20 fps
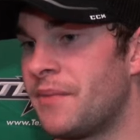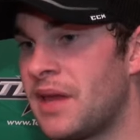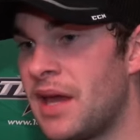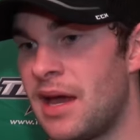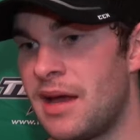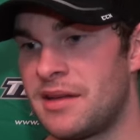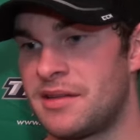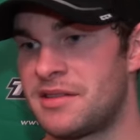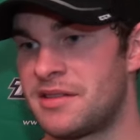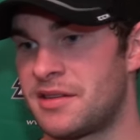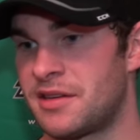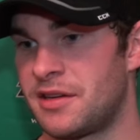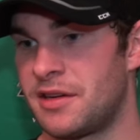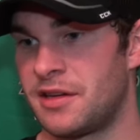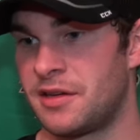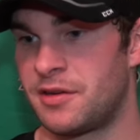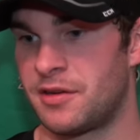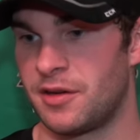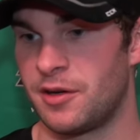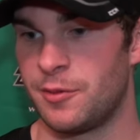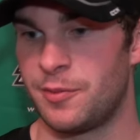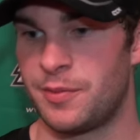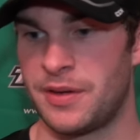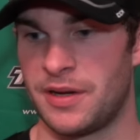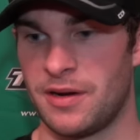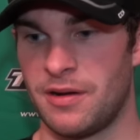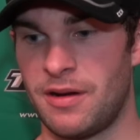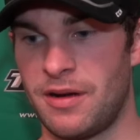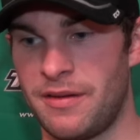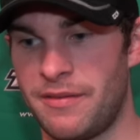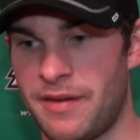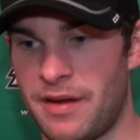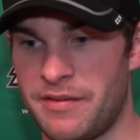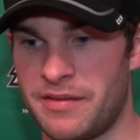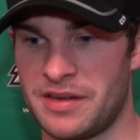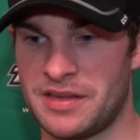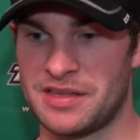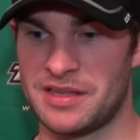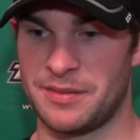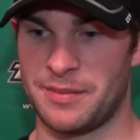Yeah, it's a good group. You know, I've
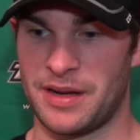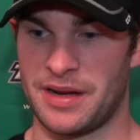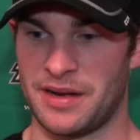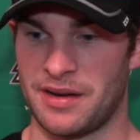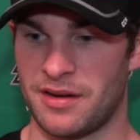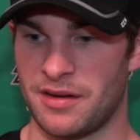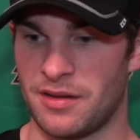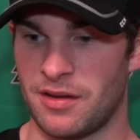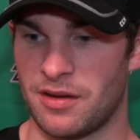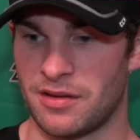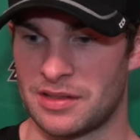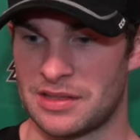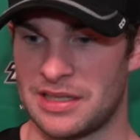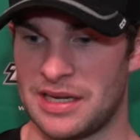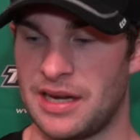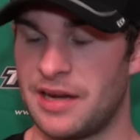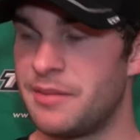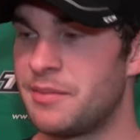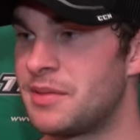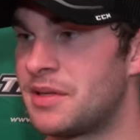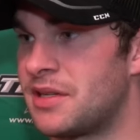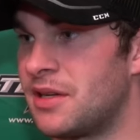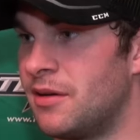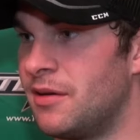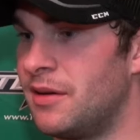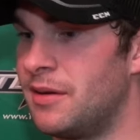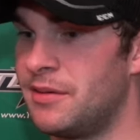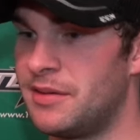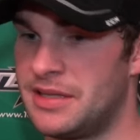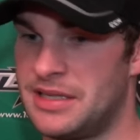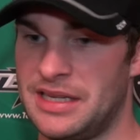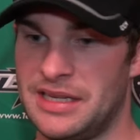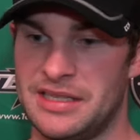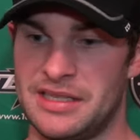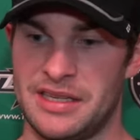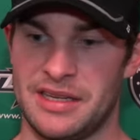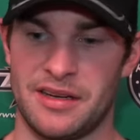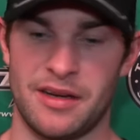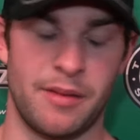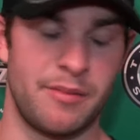obviously been here a long time, so it was
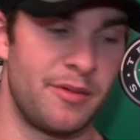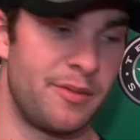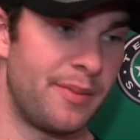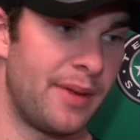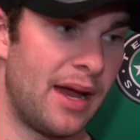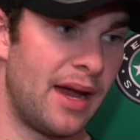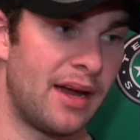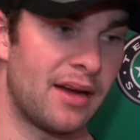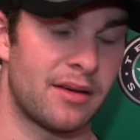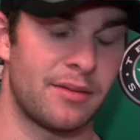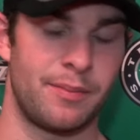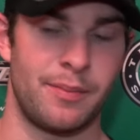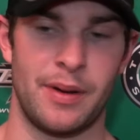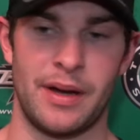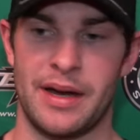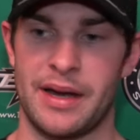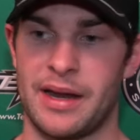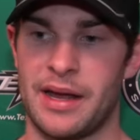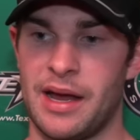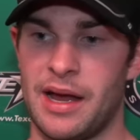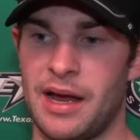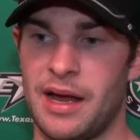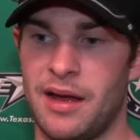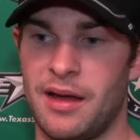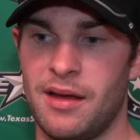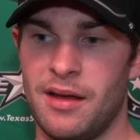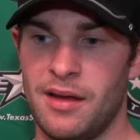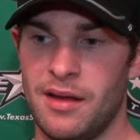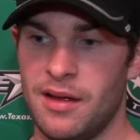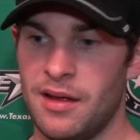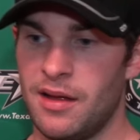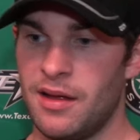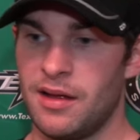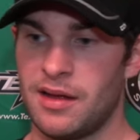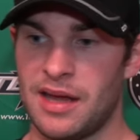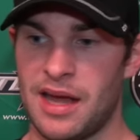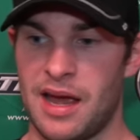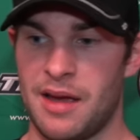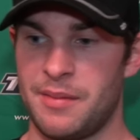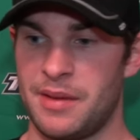easy coming back, but. Uh,
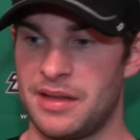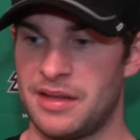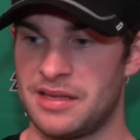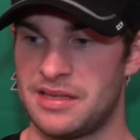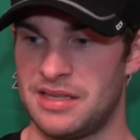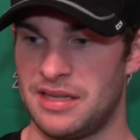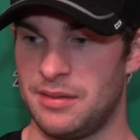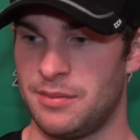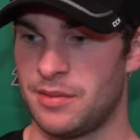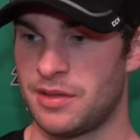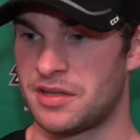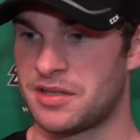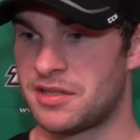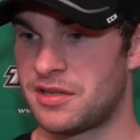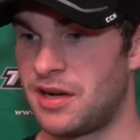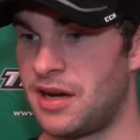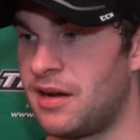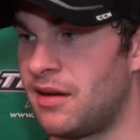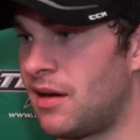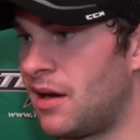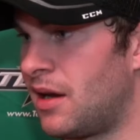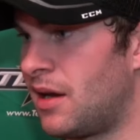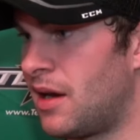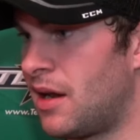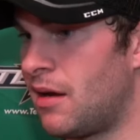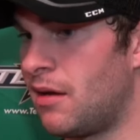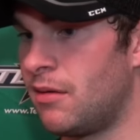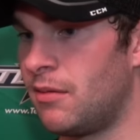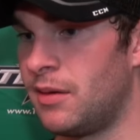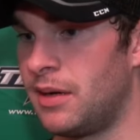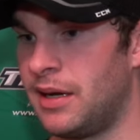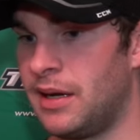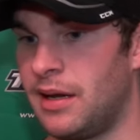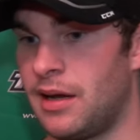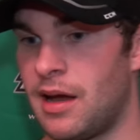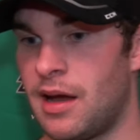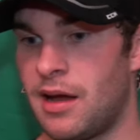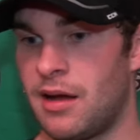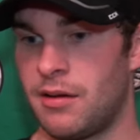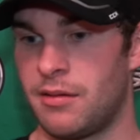yeah, I mean the team looks great right now. We,
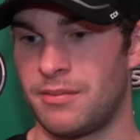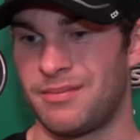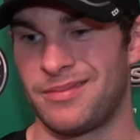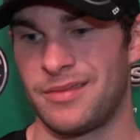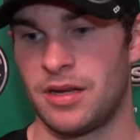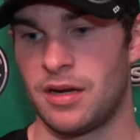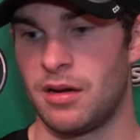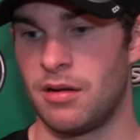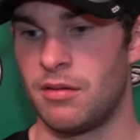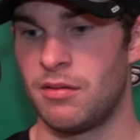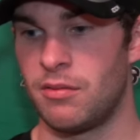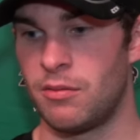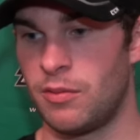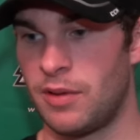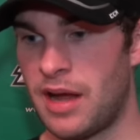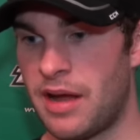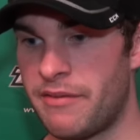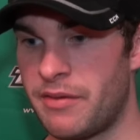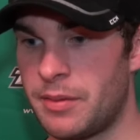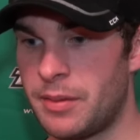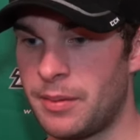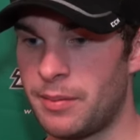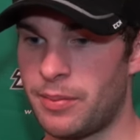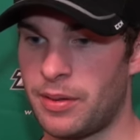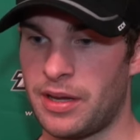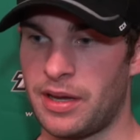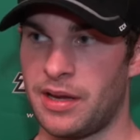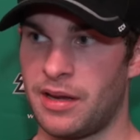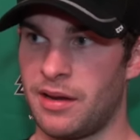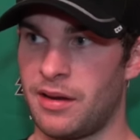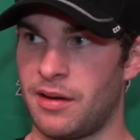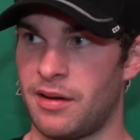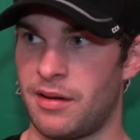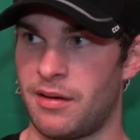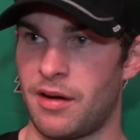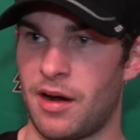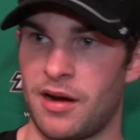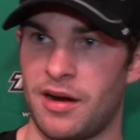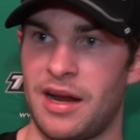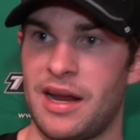uh, you know, we haven't been
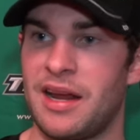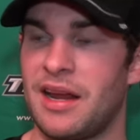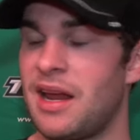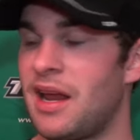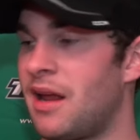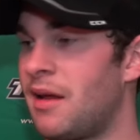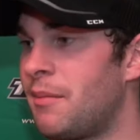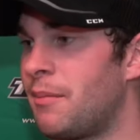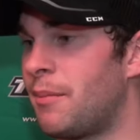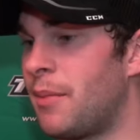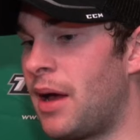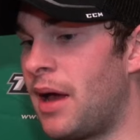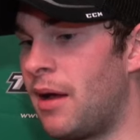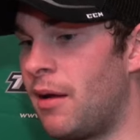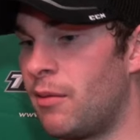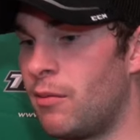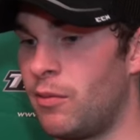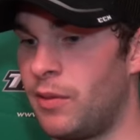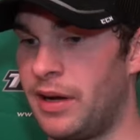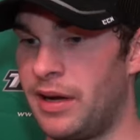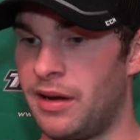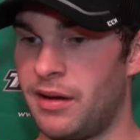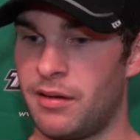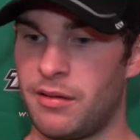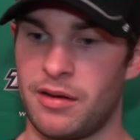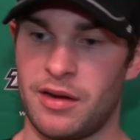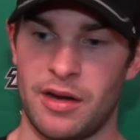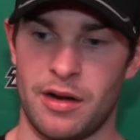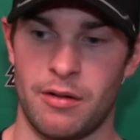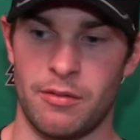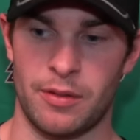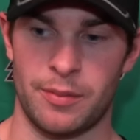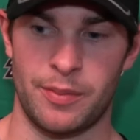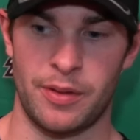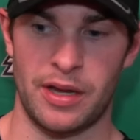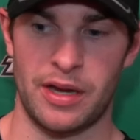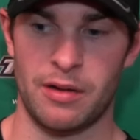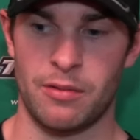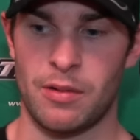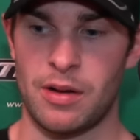playing our A game, but we, you know, we're
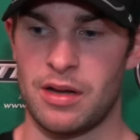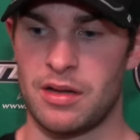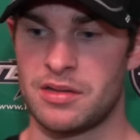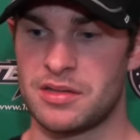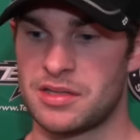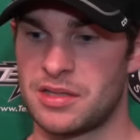playing well.